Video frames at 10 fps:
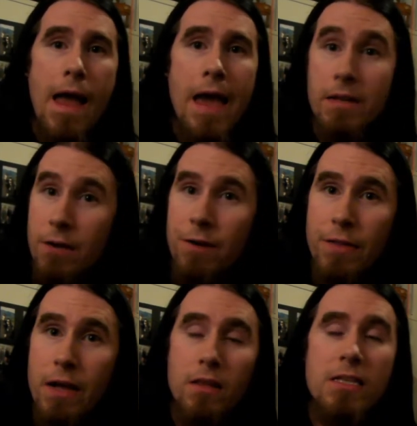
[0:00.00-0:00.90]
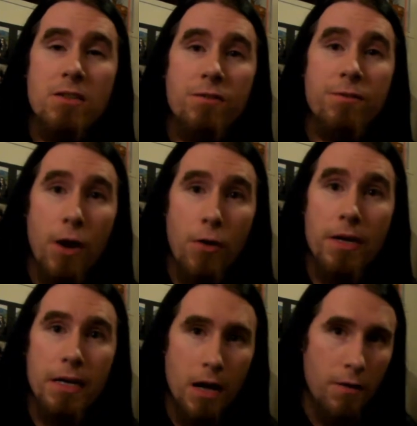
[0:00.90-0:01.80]
And I found that list
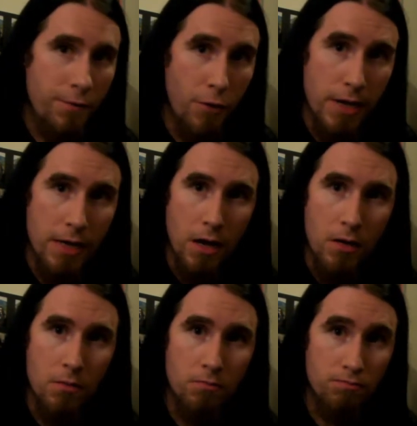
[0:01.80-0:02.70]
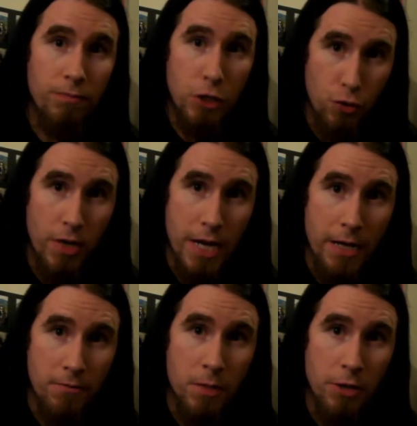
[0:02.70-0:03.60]
very, very
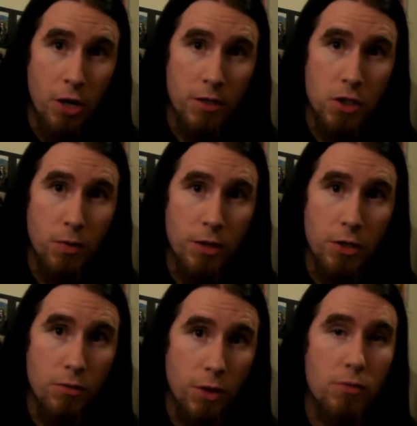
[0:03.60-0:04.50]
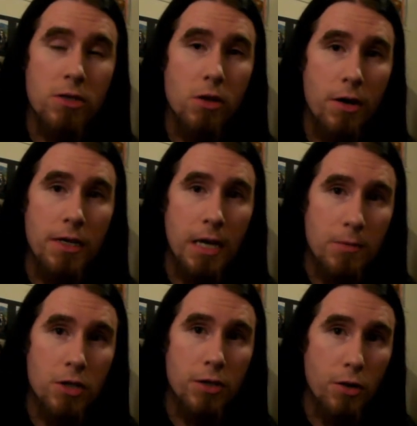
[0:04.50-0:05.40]
intriguing, to be honest with you. There was a lot of
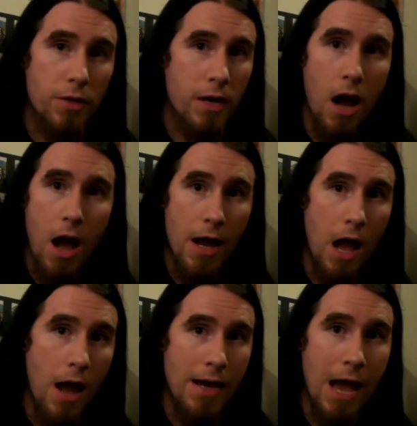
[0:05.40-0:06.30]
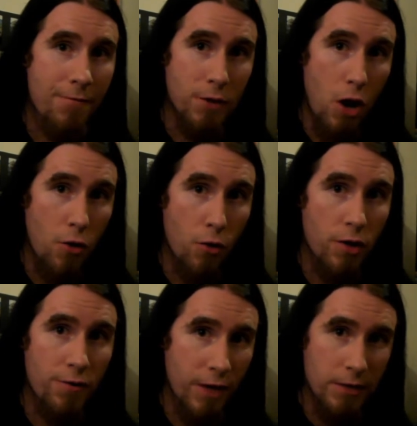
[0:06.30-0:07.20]
games on there that I have not
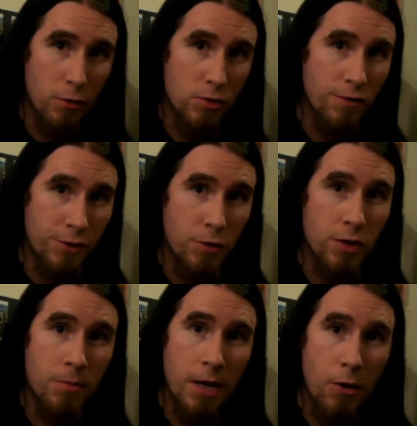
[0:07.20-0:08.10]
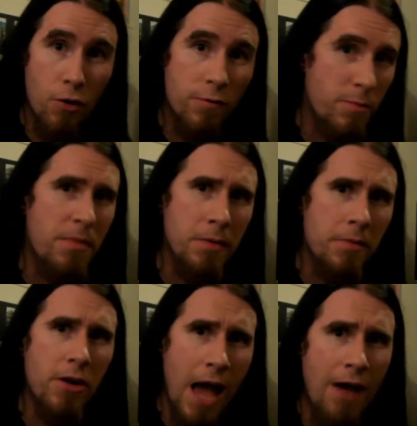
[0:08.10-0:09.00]
heard of. Like, there was a few of them that I heard of. Maybe
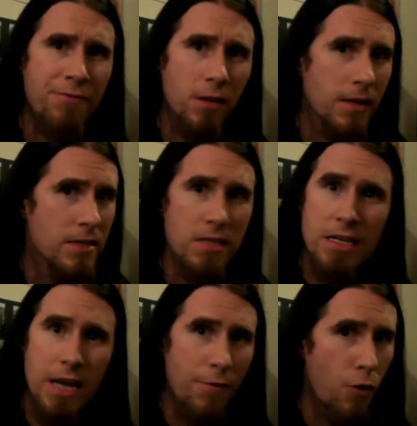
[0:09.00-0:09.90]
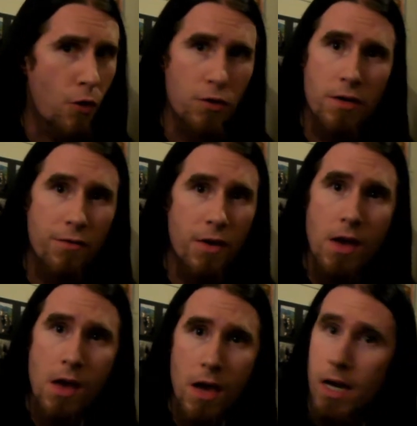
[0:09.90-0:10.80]
about half the list I never heard of.
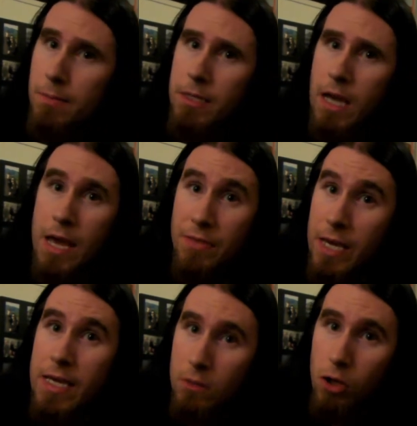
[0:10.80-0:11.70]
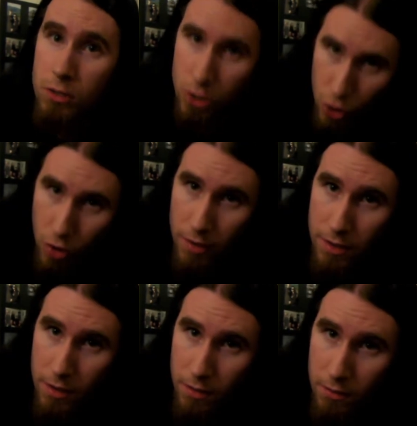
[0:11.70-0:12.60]
And they looked good.
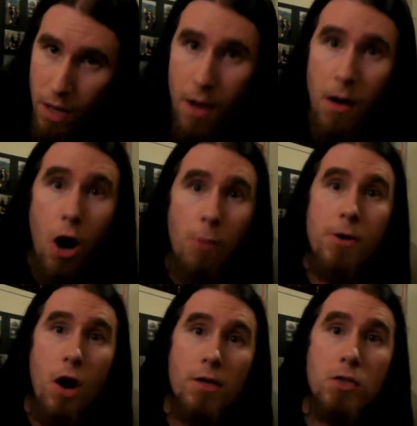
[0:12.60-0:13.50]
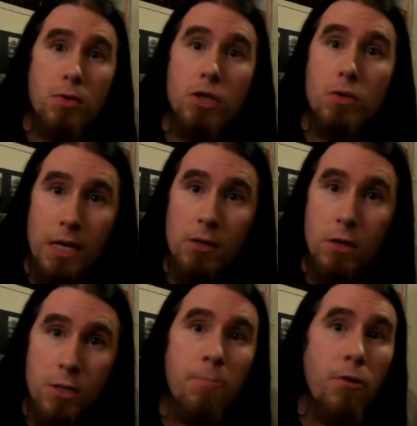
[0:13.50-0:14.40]
I'll be honest with you, they
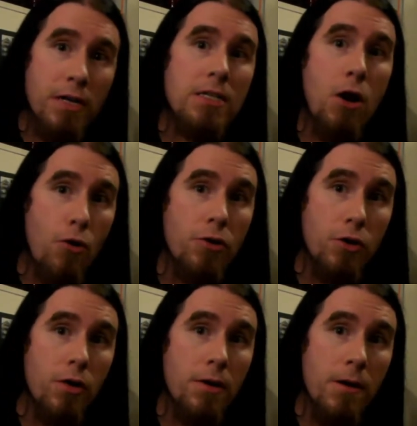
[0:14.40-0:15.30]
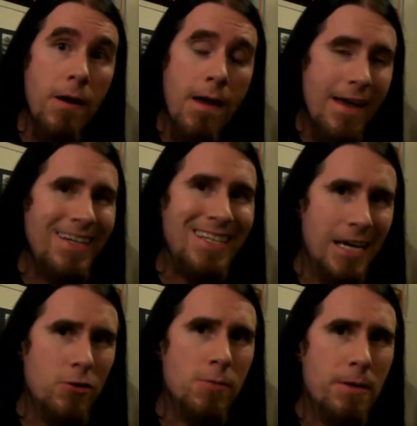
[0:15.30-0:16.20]
looked pretty darn good. And
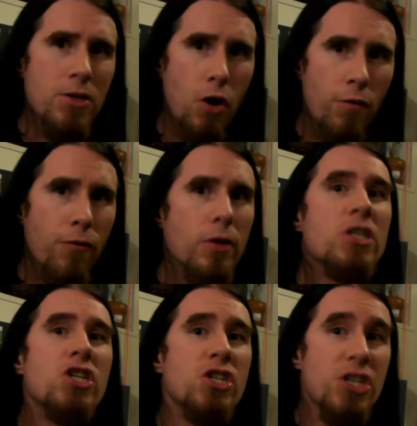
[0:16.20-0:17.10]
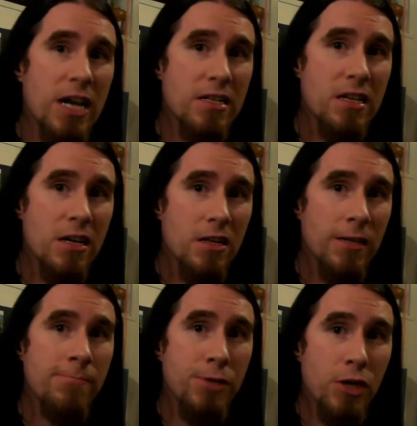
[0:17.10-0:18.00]
Nintendo's been known for its shit.
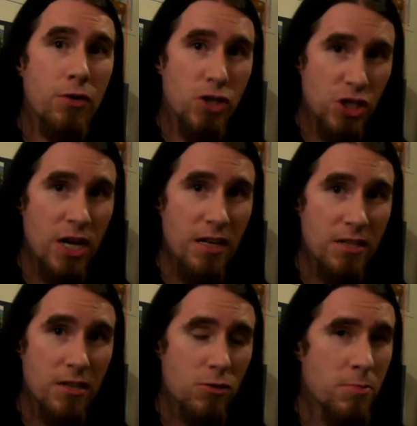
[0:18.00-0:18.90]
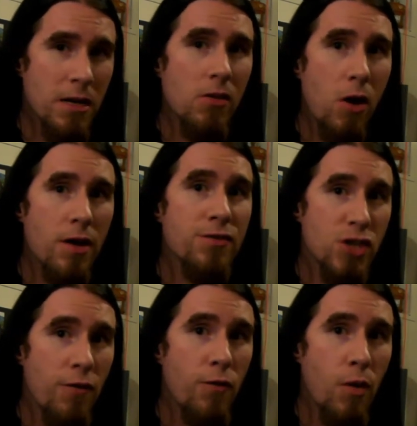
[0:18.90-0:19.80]
Like, pure shit. There's been a lot of
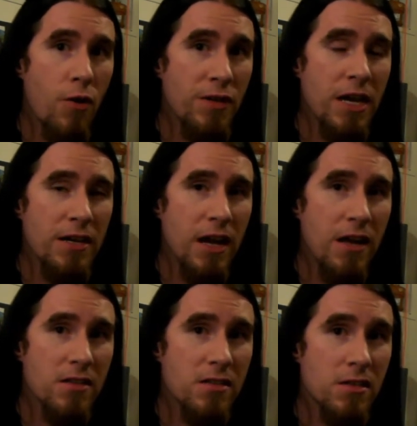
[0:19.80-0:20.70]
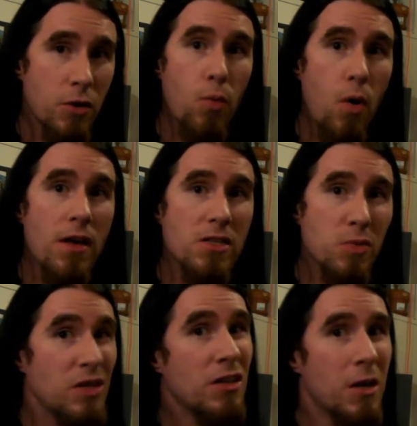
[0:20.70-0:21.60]
shovelware on the NES. So
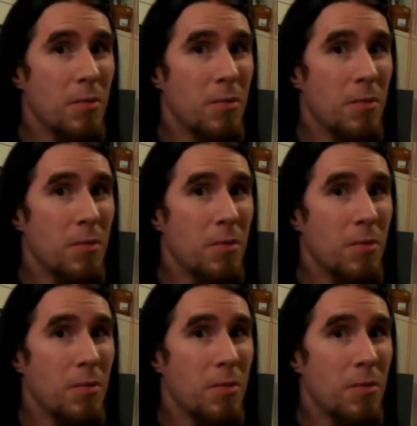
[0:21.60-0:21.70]
when you think